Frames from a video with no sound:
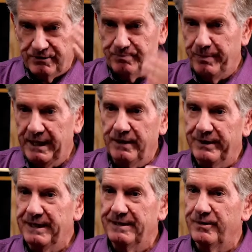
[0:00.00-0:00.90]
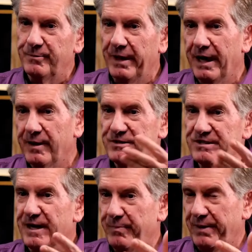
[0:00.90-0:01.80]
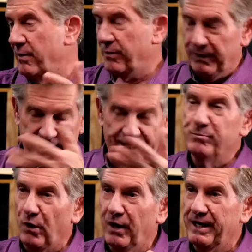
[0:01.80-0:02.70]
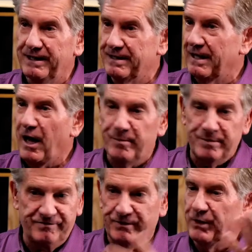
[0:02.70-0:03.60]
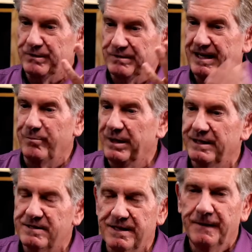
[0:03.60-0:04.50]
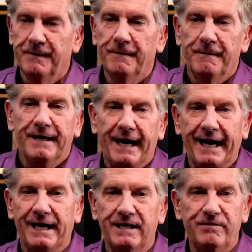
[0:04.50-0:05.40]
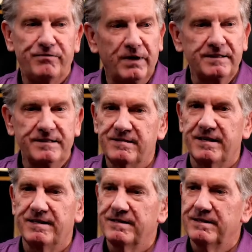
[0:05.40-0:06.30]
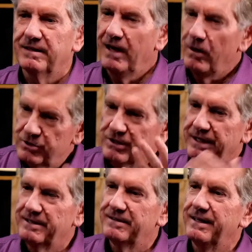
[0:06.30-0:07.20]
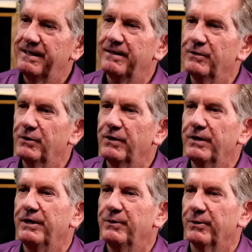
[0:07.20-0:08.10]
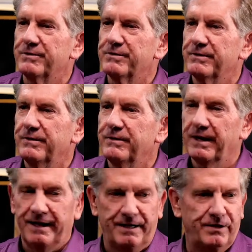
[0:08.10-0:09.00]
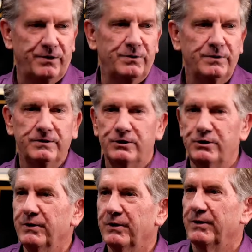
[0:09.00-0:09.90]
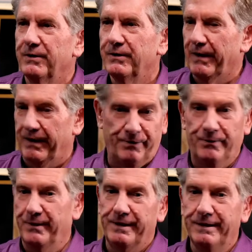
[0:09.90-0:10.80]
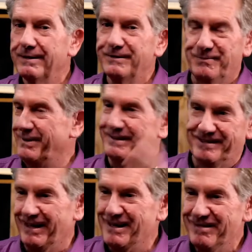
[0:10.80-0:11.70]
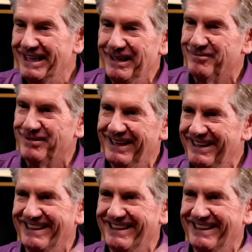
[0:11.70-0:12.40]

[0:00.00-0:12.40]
Bing, we get to the bottom, step out. We keep talking in the lobby for another 10 minutes. And he finally says, "How would you like to take a Dale Carnegie course?" And I go, "Sure. I don't know what it is, but sign me up," right?